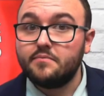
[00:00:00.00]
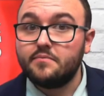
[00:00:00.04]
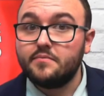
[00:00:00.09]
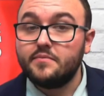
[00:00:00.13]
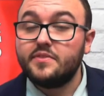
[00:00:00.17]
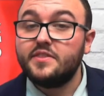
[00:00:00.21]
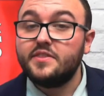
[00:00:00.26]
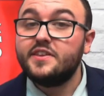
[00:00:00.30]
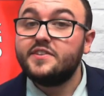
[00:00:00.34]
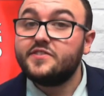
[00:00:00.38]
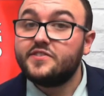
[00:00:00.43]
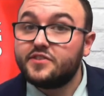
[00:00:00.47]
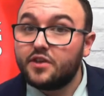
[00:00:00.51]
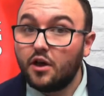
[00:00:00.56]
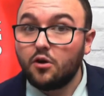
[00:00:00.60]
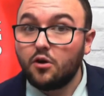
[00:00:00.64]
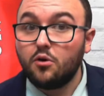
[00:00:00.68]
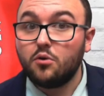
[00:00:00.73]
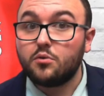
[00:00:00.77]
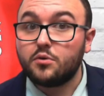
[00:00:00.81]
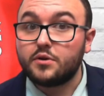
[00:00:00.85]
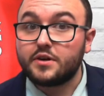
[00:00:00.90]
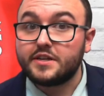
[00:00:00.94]
The
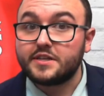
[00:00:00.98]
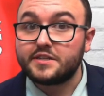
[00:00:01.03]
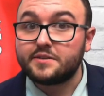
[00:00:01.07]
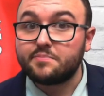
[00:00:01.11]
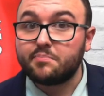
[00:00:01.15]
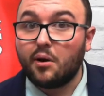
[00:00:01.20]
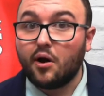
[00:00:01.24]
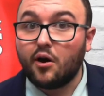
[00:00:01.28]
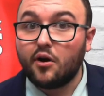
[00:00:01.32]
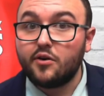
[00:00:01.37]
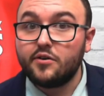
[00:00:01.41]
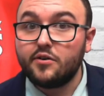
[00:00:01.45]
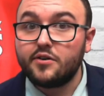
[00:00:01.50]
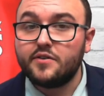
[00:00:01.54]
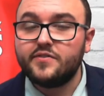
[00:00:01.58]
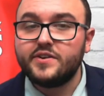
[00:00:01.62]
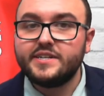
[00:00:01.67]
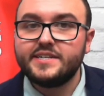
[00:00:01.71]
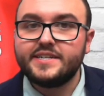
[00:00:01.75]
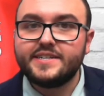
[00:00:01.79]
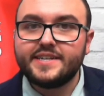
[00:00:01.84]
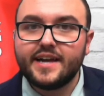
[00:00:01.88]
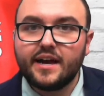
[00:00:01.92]
Zone is part of
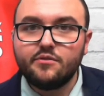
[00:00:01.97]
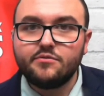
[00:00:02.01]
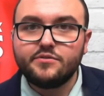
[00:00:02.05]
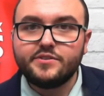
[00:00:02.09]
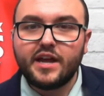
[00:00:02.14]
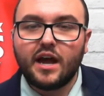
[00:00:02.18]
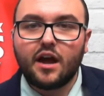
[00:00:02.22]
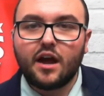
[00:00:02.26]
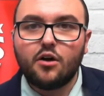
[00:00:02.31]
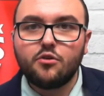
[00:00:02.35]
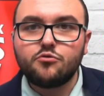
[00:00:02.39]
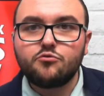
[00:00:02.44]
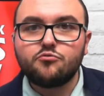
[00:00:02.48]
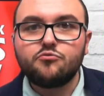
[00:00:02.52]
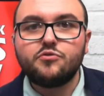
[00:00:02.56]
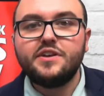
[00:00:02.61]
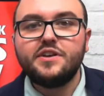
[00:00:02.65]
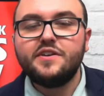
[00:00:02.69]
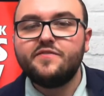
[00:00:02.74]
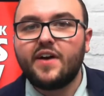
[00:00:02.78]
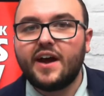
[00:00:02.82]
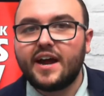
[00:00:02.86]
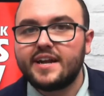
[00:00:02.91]
a downtown
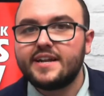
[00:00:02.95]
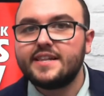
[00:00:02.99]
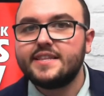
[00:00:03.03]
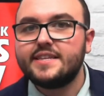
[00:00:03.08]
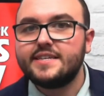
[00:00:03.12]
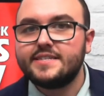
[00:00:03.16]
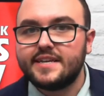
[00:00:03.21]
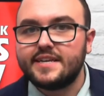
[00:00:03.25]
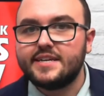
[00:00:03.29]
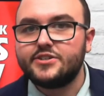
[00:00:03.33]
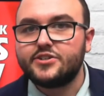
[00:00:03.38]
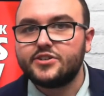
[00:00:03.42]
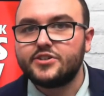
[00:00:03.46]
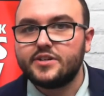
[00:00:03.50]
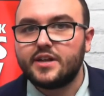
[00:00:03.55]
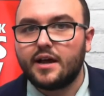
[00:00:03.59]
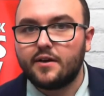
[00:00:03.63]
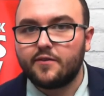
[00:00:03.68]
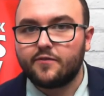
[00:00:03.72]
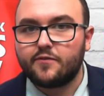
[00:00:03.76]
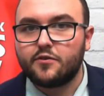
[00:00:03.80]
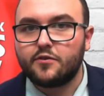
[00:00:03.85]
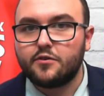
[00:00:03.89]
revitalization
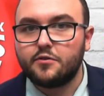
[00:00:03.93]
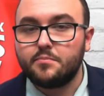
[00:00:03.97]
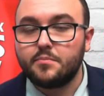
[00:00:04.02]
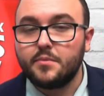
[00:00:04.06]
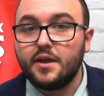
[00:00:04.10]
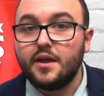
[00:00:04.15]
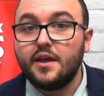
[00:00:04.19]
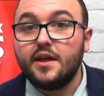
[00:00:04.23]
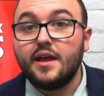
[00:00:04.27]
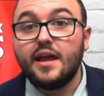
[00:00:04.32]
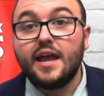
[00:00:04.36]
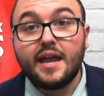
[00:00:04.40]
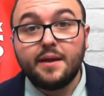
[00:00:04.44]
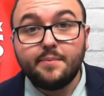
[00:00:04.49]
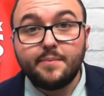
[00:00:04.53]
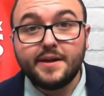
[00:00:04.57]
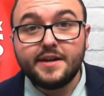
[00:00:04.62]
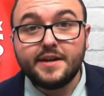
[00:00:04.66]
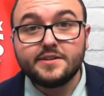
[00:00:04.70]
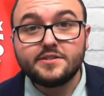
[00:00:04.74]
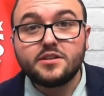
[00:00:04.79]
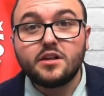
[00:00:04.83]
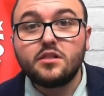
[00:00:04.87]
effort
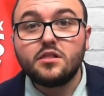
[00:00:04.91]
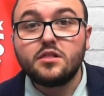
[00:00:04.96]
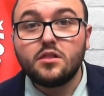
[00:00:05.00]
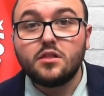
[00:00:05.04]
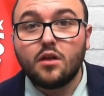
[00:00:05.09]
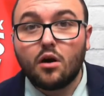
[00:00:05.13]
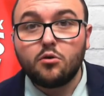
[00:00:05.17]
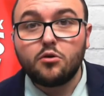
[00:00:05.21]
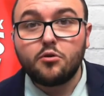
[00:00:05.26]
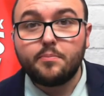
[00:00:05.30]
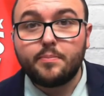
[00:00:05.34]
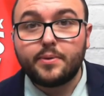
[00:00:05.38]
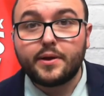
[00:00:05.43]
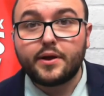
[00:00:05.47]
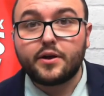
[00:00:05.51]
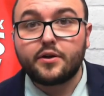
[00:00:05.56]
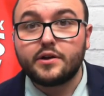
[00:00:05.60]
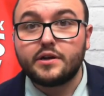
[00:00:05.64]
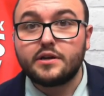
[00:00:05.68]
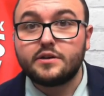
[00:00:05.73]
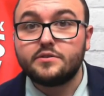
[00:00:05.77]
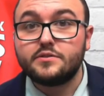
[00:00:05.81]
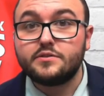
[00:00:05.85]
aiming to lower
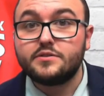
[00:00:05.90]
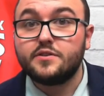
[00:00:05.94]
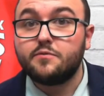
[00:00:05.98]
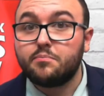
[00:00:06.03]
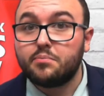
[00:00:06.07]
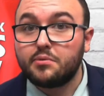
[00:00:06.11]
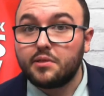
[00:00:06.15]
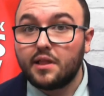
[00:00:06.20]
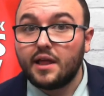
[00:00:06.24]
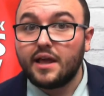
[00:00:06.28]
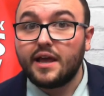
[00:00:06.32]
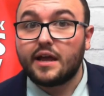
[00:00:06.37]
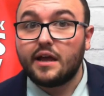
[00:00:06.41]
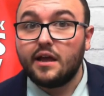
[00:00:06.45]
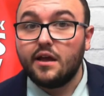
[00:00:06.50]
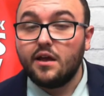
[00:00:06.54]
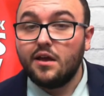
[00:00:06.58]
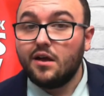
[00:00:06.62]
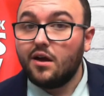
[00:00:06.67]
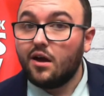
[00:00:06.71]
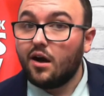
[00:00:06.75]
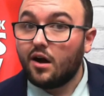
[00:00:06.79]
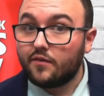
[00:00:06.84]
barriers play,
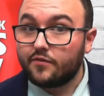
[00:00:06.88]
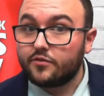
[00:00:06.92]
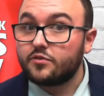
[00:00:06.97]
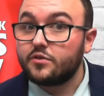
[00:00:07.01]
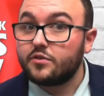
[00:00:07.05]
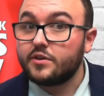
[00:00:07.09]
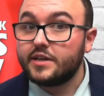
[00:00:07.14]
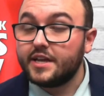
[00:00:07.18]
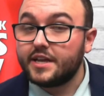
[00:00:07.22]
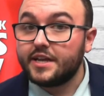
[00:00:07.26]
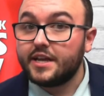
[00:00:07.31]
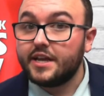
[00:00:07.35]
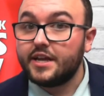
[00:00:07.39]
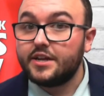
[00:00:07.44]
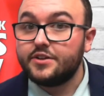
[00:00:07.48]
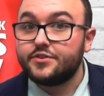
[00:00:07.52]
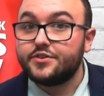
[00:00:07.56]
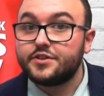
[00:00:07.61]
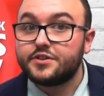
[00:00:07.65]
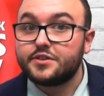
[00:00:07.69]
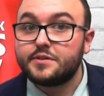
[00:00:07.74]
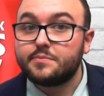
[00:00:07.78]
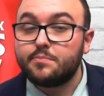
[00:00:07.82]
offering
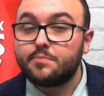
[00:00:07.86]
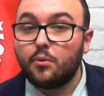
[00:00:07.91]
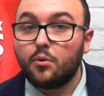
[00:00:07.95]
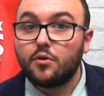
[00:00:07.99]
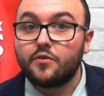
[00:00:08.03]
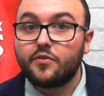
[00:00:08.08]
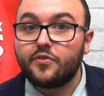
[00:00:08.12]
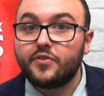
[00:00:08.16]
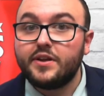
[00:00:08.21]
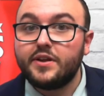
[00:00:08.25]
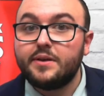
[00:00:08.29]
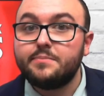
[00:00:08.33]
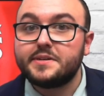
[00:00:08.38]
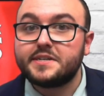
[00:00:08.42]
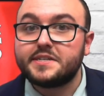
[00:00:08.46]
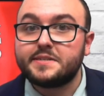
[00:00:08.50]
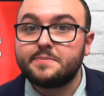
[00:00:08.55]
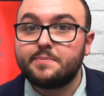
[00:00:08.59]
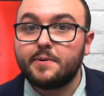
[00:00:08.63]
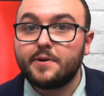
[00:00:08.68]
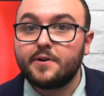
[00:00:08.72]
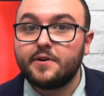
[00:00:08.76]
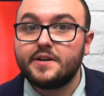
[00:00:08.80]
engaging sport-themed
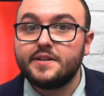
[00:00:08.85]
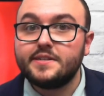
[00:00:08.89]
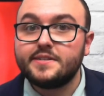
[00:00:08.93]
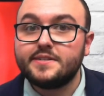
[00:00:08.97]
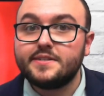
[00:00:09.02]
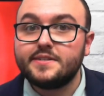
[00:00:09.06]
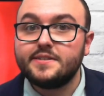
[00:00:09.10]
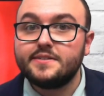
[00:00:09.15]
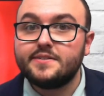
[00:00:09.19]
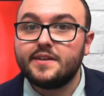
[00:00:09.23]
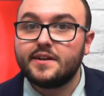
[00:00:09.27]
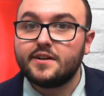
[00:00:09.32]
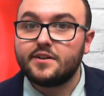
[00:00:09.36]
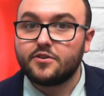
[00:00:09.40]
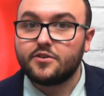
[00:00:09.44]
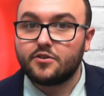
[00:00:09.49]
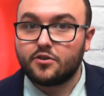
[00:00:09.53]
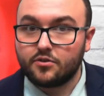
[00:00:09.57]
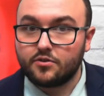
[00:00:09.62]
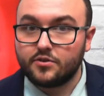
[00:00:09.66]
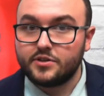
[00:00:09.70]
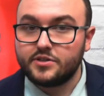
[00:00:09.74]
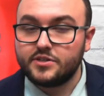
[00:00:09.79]
experiences that
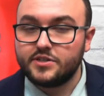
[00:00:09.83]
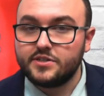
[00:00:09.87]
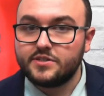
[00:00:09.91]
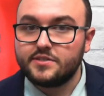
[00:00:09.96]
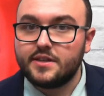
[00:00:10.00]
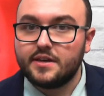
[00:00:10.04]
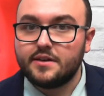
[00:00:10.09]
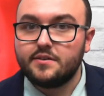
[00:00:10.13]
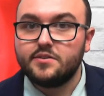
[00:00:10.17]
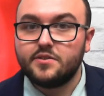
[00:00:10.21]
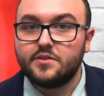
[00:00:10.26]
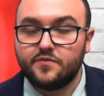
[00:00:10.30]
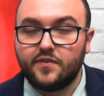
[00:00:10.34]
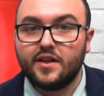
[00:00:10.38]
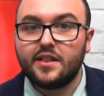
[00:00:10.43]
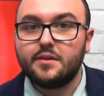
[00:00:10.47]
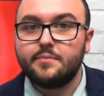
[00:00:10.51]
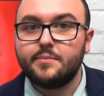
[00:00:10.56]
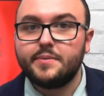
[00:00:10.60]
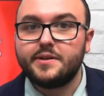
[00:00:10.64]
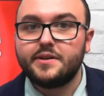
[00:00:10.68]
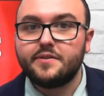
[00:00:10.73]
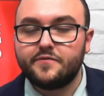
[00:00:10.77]
encourages the
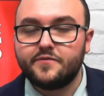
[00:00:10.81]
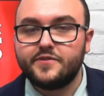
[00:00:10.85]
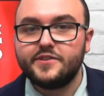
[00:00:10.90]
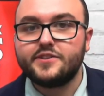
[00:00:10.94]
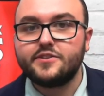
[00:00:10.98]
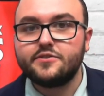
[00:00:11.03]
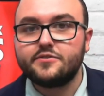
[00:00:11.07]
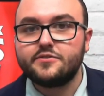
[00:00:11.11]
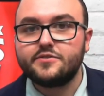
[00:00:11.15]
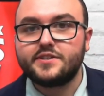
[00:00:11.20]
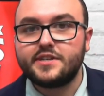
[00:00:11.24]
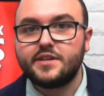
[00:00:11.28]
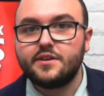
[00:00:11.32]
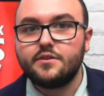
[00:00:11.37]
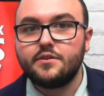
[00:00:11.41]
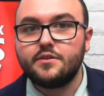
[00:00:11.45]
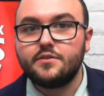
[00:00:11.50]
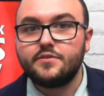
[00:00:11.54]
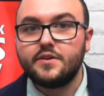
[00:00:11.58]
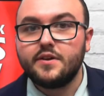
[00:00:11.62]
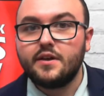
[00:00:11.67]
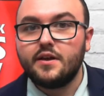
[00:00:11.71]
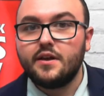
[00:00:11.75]
development of physical
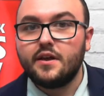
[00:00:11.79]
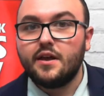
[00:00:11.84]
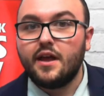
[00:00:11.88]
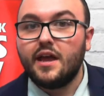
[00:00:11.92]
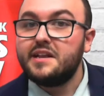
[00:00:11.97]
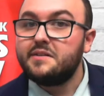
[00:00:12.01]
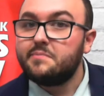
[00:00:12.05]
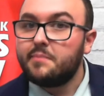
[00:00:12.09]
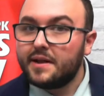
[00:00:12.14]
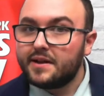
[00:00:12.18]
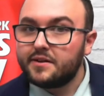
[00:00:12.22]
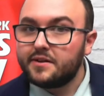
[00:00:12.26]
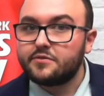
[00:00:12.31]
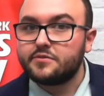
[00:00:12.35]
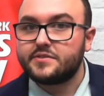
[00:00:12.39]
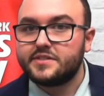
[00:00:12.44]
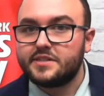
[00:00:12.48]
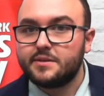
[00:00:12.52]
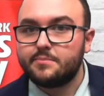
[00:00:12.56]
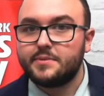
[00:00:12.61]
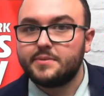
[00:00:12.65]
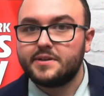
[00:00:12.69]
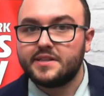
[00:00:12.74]
skills and mental
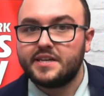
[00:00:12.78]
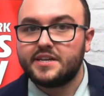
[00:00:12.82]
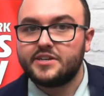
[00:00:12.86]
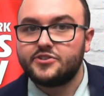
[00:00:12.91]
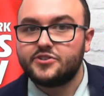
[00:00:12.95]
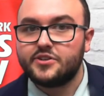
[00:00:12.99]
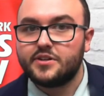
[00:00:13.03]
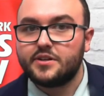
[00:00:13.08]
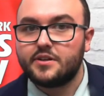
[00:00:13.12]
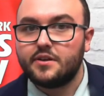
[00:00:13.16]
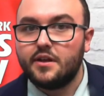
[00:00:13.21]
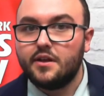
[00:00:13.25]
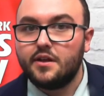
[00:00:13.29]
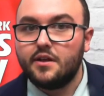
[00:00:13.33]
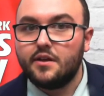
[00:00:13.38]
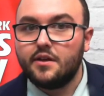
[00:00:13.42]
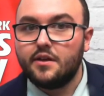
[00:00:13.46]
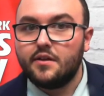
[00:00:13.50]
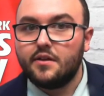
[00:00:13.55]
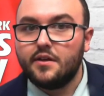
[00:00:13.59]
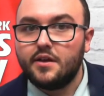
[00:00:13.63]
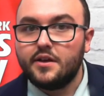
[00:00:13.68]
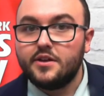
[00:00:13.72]
stimulation.
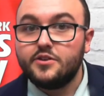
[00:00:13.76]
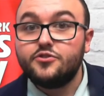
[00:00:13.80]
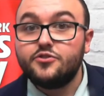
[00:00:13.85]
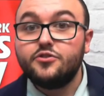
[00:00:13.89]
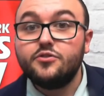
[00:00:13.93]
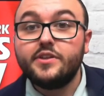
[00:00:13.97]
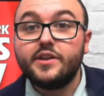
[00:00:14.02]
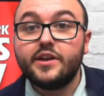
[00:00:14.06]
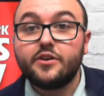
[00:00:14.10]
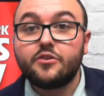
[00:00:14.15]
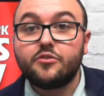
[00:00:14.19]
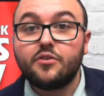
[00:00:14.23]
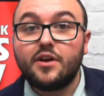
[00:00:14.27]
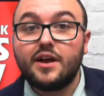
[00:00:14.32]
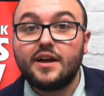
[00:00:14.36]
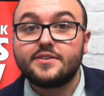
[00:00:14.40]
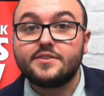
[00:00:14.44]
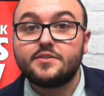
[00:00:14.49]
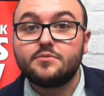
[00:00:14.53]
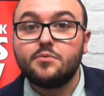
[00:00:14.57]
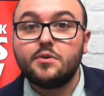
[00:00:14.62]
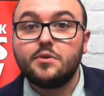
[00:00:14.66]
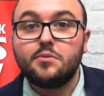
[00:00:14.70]
Julia
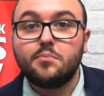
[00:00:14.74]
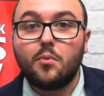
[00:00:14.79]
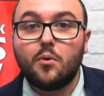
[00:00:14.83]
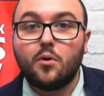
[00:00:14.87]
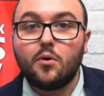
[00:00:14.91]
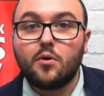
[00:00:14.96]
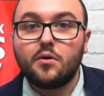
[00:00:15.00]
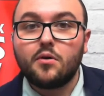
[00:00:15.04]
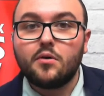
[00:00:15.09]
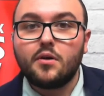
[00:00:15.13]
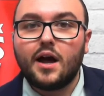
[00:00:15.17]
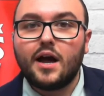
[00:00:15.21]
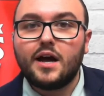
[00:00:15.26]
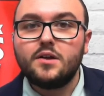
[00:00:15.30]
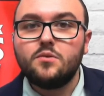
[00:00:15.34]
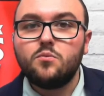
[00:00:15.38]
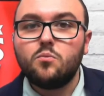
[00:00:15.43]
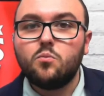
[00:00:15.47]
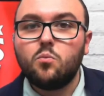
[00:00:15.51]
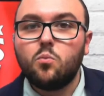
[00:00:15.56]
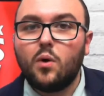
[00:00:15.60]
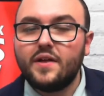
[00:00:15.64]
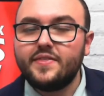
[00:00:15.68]
Gress with more
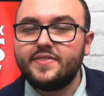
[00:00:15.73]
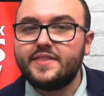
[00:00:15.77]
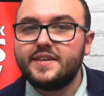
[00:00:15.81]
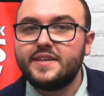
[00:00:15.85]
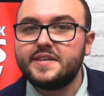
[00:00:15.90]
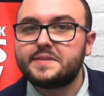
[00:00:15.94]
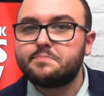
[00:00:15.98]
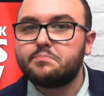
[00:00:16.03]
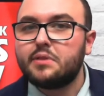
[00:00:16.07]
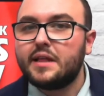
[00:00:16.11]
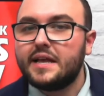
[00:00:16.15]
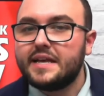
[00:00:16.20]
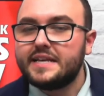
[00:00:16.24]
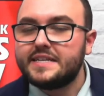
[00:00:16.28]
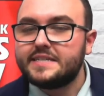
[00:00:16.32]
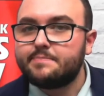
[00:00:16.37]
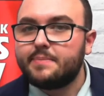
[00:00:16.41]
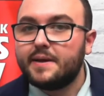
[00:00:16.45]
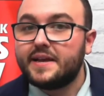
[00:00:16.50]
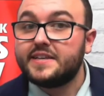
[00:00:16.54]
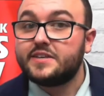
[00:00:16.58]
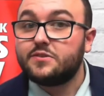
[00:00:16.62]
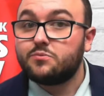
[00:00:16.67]
on what this play
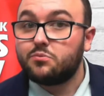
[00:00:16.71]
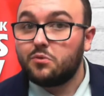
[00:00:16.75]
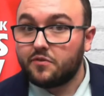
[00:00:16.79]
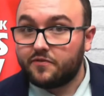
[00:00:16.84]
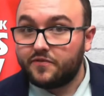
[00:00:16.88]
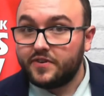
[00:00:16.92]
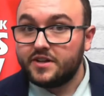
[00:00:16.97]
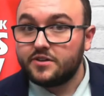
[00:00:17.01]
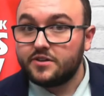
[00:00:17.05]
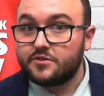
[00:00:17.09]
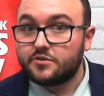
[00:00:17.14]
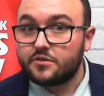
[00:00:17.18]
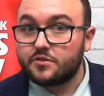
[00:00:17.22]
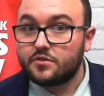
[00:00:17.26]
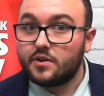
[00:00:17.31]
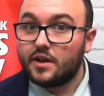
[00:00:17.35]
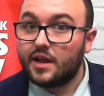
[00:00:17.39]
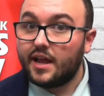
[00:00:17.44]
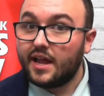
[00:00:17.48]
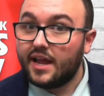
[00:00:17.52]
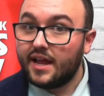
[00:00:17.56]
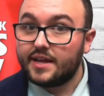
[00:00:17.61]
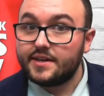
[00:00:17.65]
space will feature
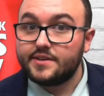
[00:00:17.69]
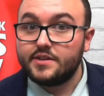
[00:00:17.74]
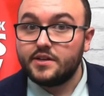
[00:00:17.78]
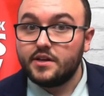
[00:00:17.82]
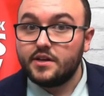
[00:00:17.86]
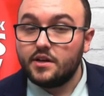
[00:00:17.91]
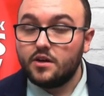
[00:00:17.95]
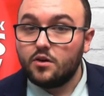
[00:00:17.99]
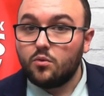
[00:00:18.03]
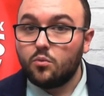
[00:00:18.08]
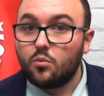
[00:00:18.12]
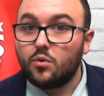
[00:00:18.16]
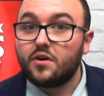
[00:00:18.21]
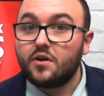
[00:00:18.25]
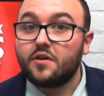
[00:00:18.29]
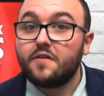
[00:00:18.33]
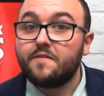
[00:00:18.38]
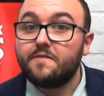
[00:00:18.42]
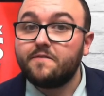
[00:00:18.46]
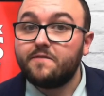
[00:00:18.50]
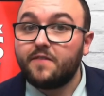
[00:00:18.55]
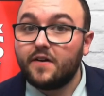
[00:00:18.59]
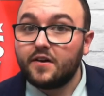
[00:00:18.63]
and where
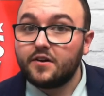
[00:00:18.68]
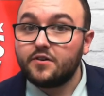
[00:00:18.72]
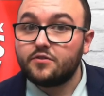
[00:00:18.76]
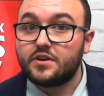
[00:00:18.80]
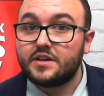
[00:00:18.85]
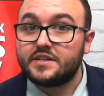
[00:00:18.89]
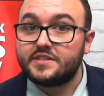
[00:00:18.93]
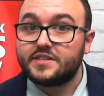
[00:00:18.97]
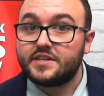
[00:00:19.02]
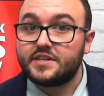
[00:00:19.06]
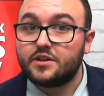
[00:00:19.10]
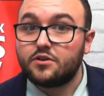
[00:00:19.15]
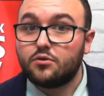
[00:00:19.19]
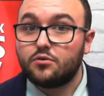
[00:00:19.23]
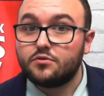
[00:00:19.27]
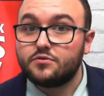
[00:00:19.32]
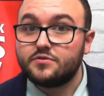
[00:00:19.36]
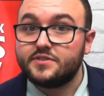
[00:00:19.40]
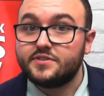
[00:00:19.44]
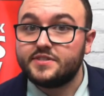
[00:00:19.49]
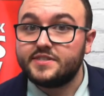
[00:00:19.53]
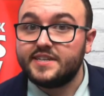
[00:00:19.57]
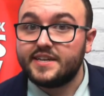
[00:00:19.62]
fundraising
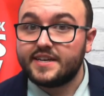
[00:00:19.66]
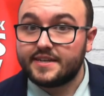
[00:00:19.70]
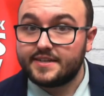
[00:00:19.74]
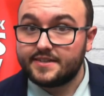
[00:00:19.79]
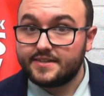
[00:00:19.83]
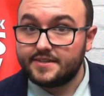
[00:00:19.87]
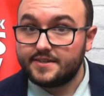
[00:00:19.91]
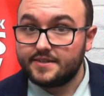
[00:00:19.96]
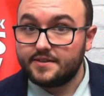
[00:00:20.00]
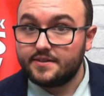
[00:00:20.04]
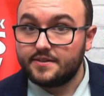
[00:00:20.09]
goals sit.